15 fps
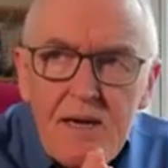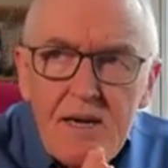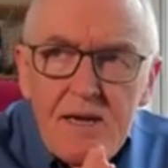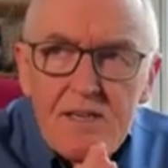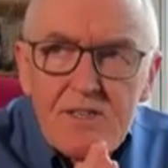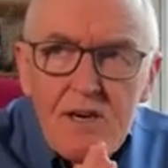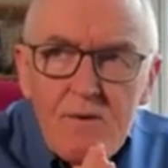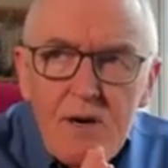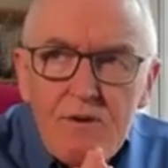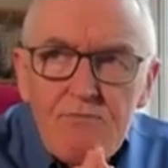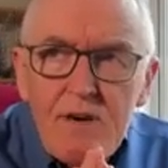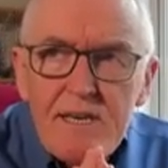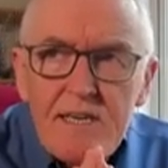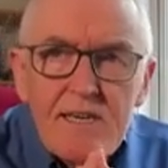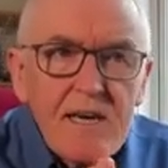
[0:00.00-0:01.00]
So
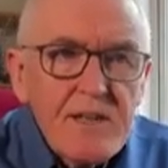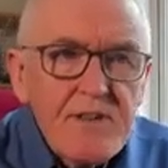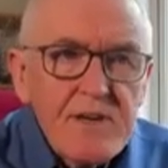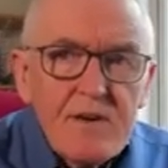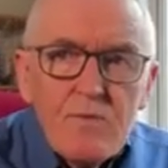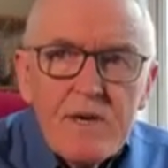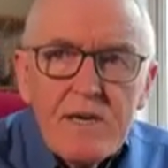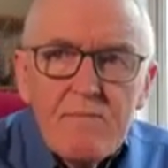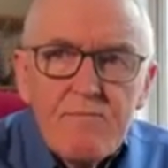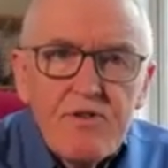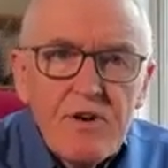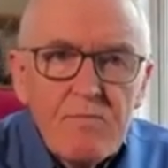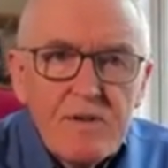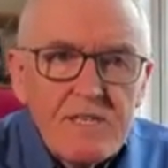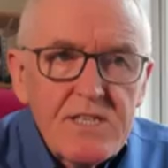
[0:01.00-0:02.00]
already I think we can
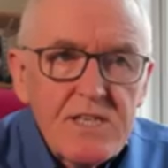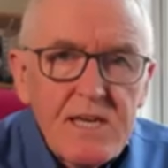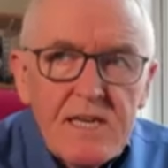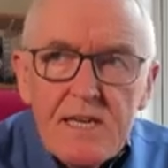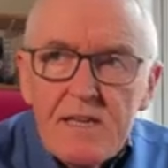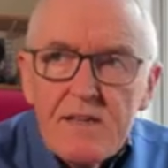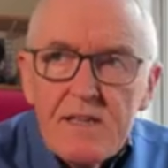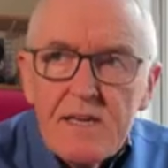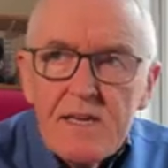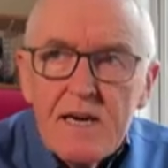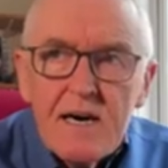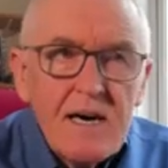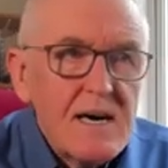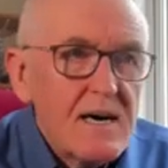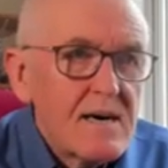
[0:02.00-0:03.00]
probably see
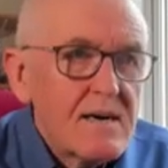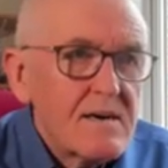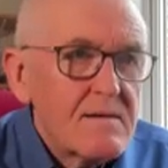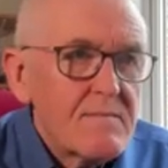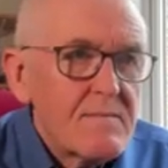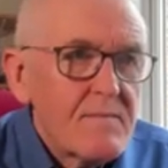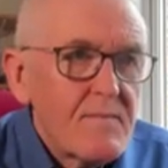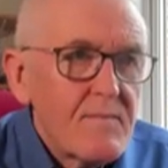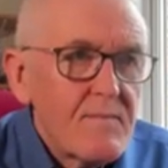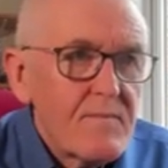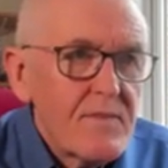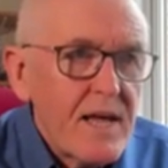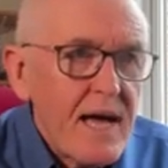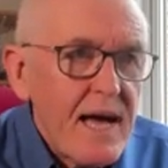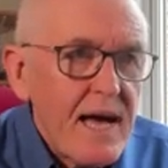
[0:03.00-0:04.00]
the
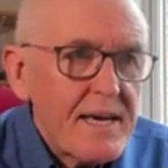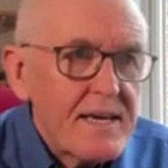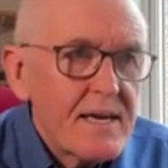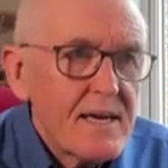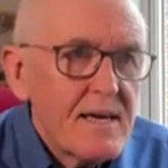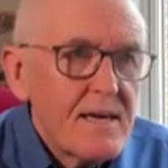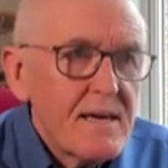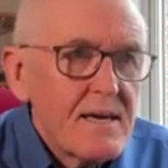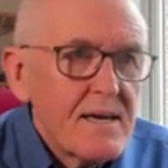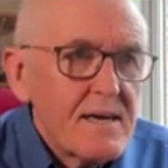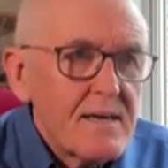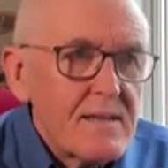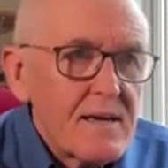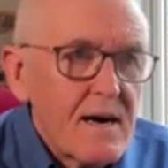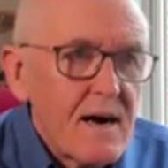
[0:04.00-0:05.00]
head,
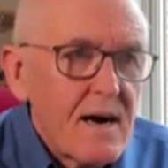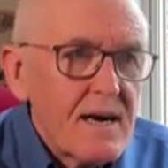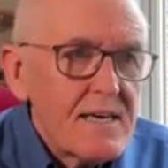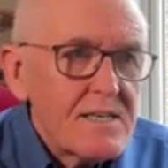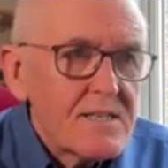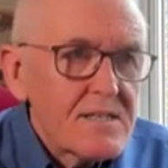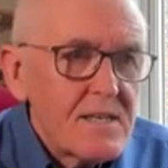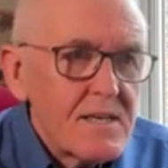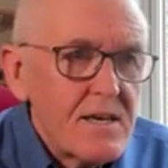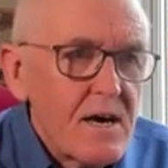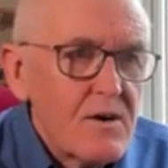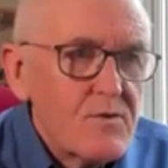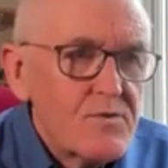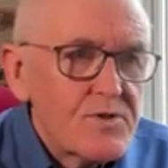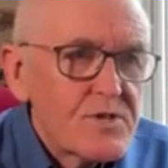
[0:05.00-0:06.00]
the eyes, the
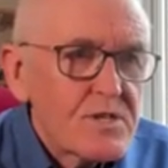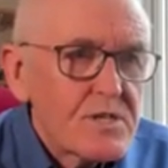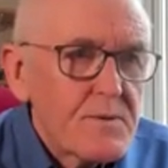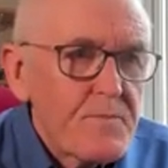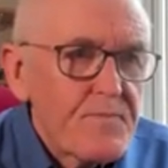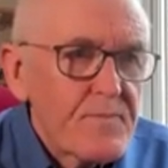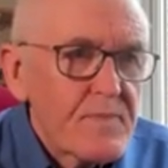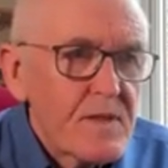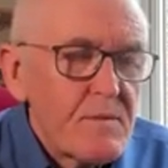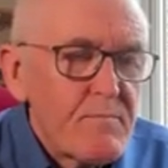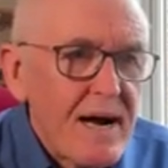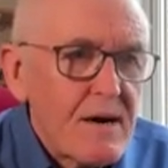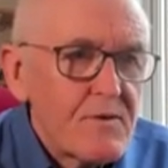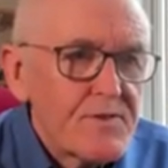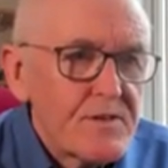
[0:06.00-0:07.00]
nose, the
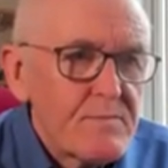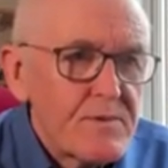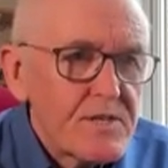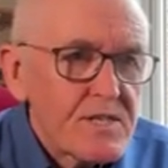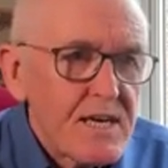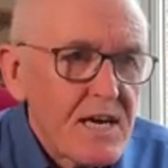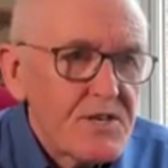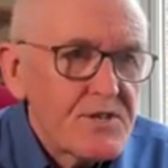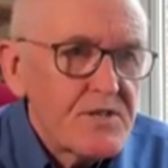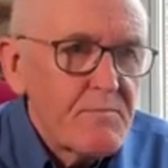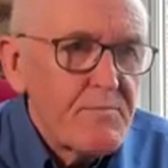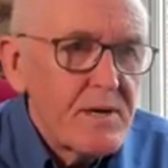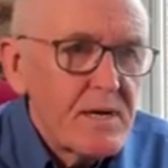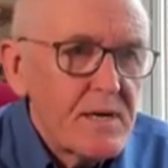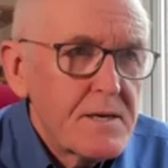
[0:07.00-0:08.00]
mouth, the moustache, the
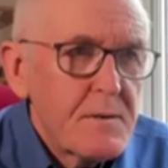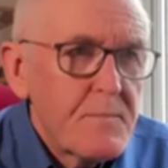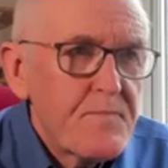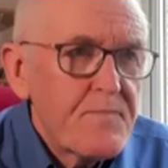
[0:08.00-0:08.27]
beard,